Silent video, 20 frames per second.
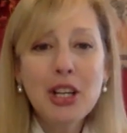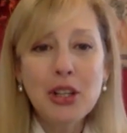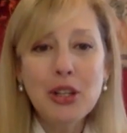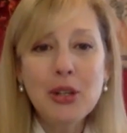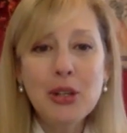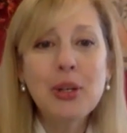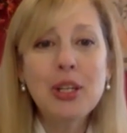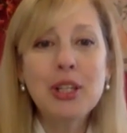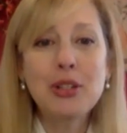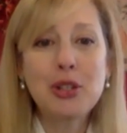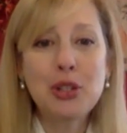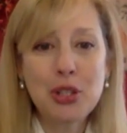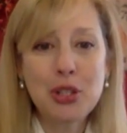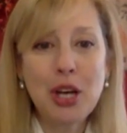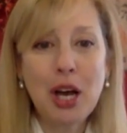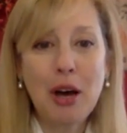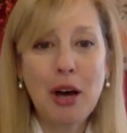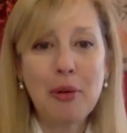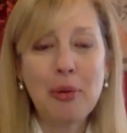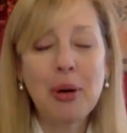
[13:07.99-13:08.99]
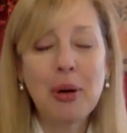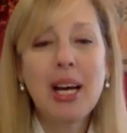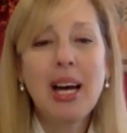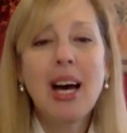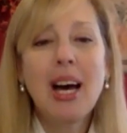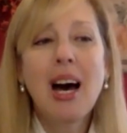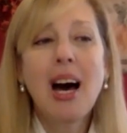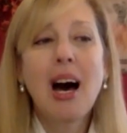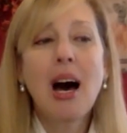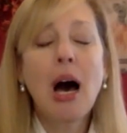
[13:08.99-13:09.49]
you can sew.
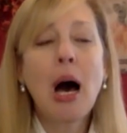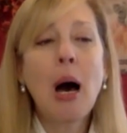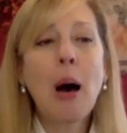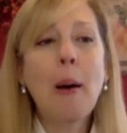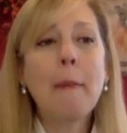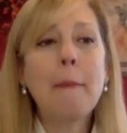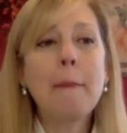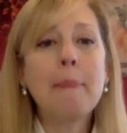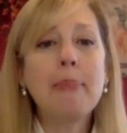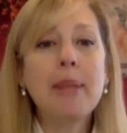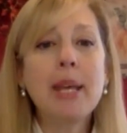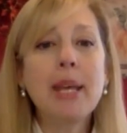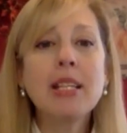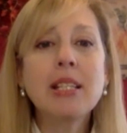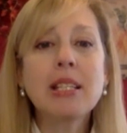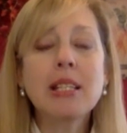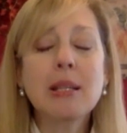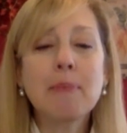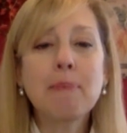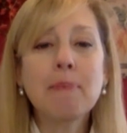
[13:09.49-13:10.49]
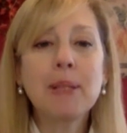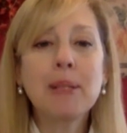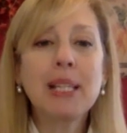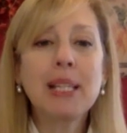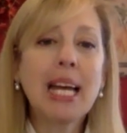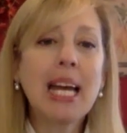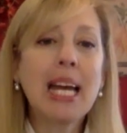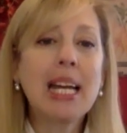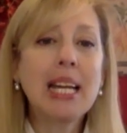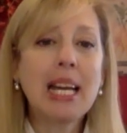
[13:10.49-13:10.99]
It's the
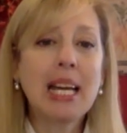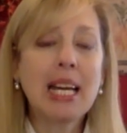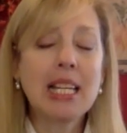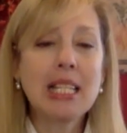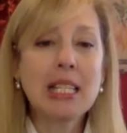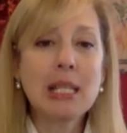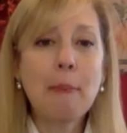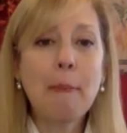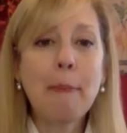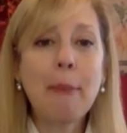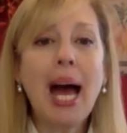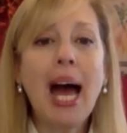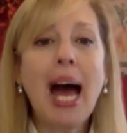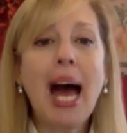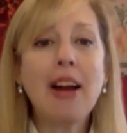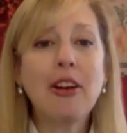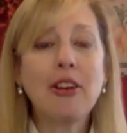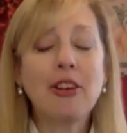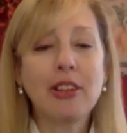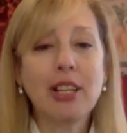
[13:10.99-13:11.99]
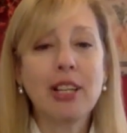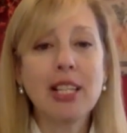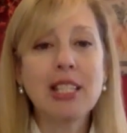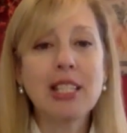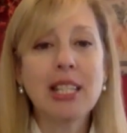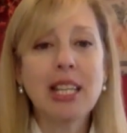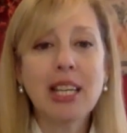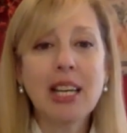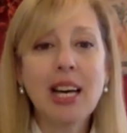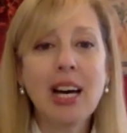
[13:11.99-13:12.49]
planning, it's the pattern, it's
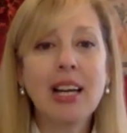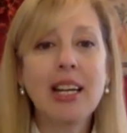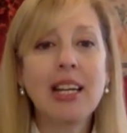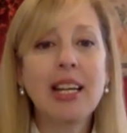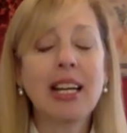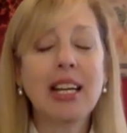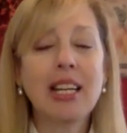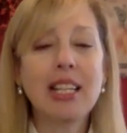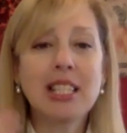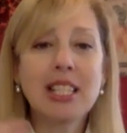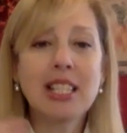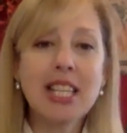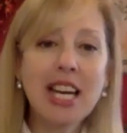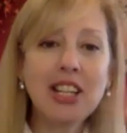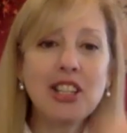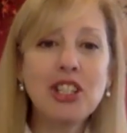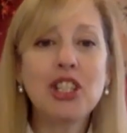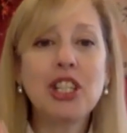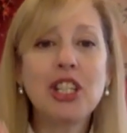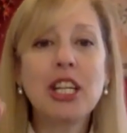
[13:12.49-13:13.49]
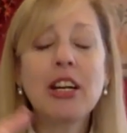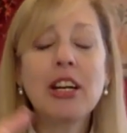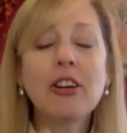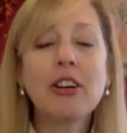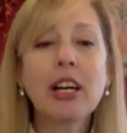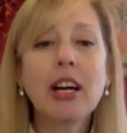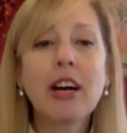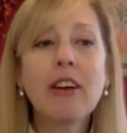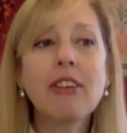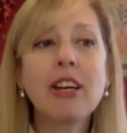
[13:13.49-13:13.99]
the cutting, it's the
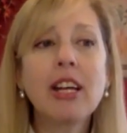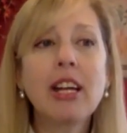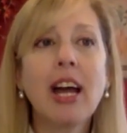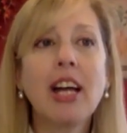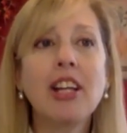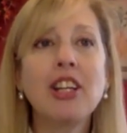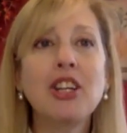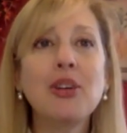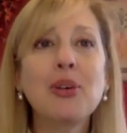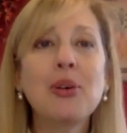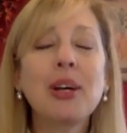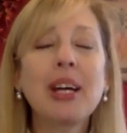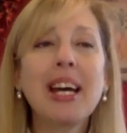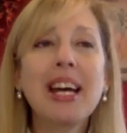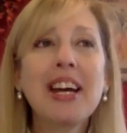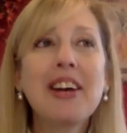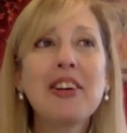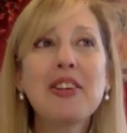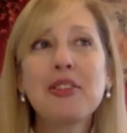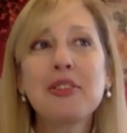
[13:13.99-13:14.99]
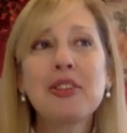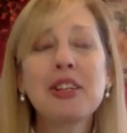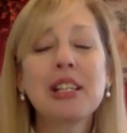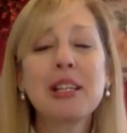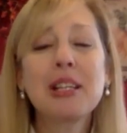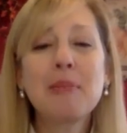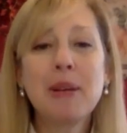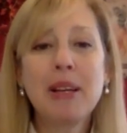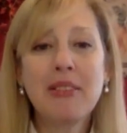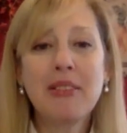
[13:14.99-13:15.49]
engineering of it. And you can't
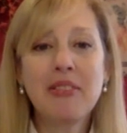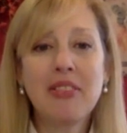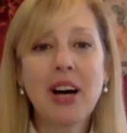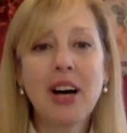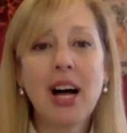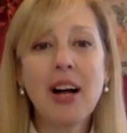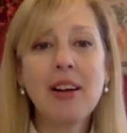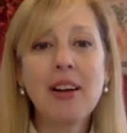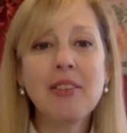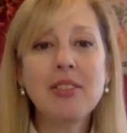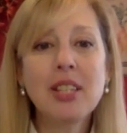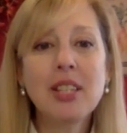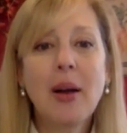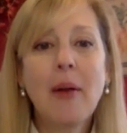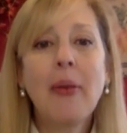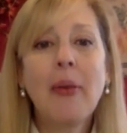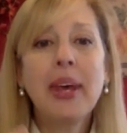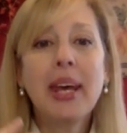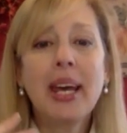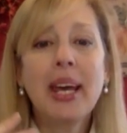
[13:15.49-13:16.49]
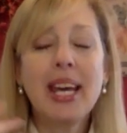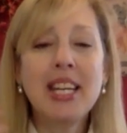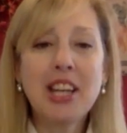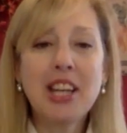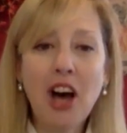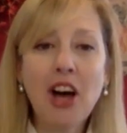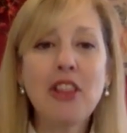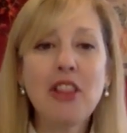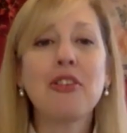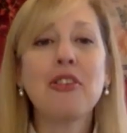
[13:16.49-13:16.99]
really be involved
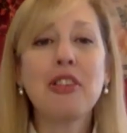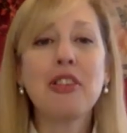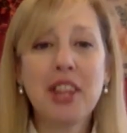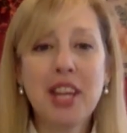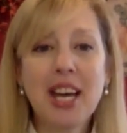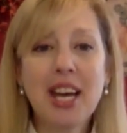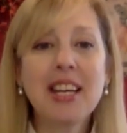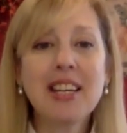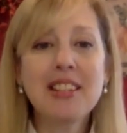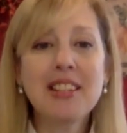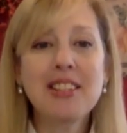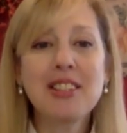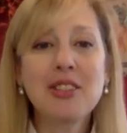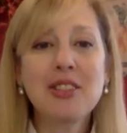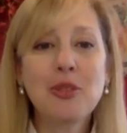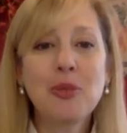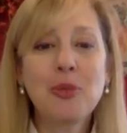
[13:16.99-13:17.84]
in other things